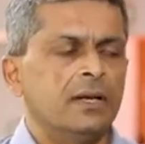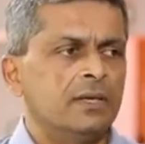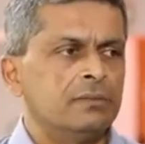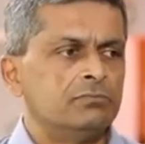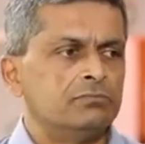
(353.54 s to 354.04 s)

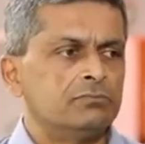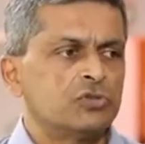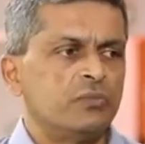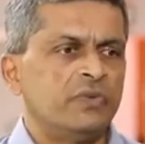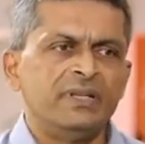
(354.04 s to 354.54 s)
Um,
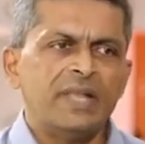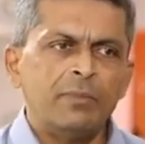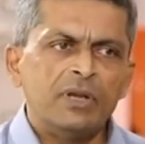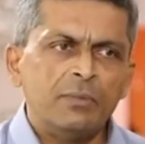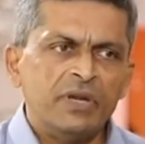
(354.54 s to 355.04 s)
so we
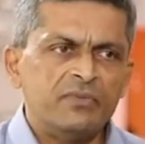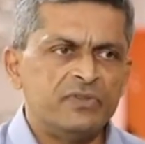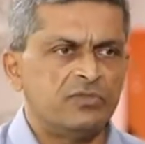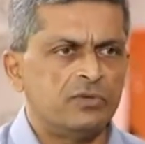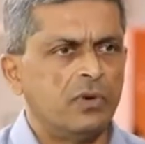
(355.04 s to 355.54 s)
dabbled a bit
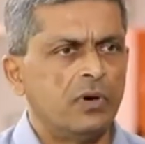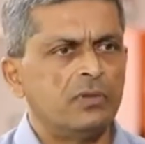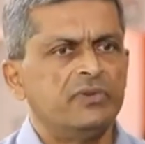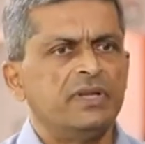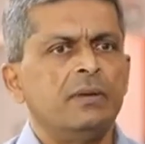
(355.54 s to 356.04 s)
with football,
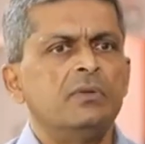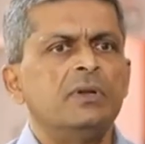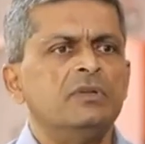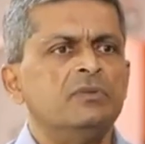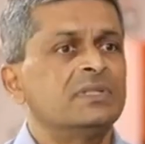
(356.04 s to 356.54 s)
hmm. we dabbled
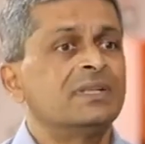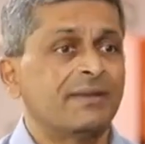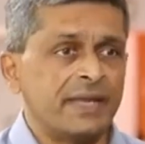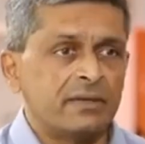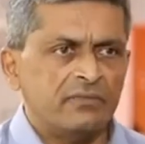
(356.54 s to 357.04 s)
a bit with
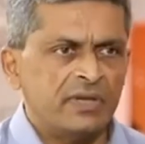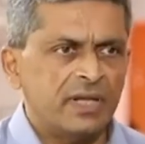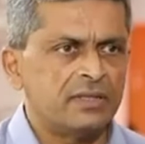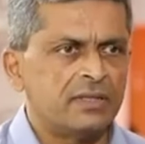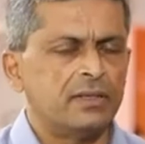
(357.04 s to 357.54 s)
cricket. We
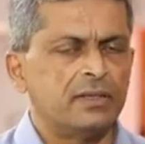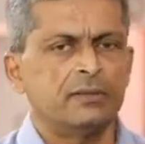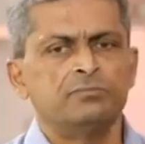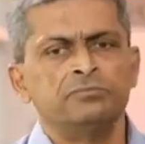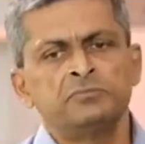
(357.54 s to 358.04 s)
had
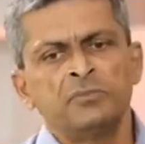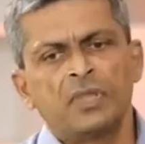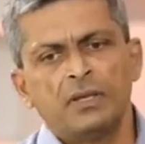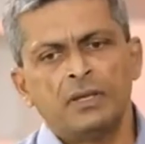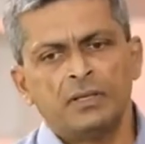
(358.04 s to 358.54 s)
the,
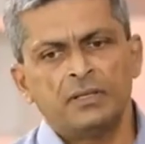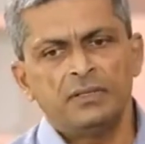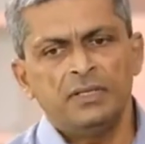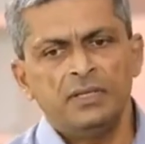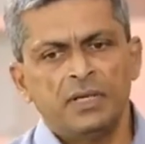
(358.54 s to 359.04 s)
uh,
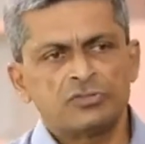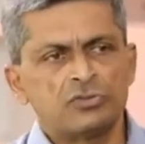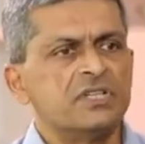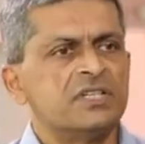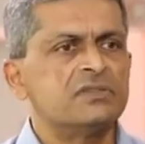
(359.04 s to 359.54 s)
the
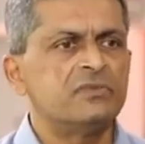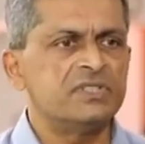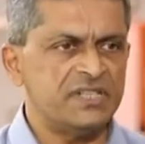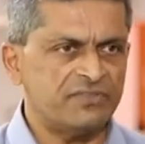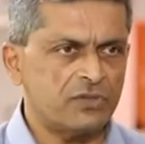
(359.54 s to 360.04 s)
association
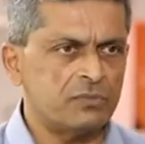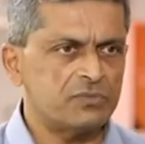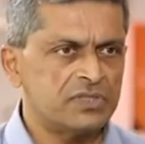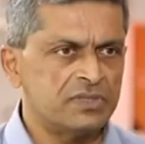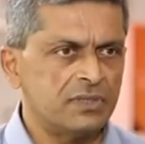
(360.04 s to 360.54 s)
with Jeff
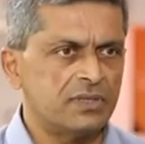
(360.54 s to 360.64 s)
Thompson.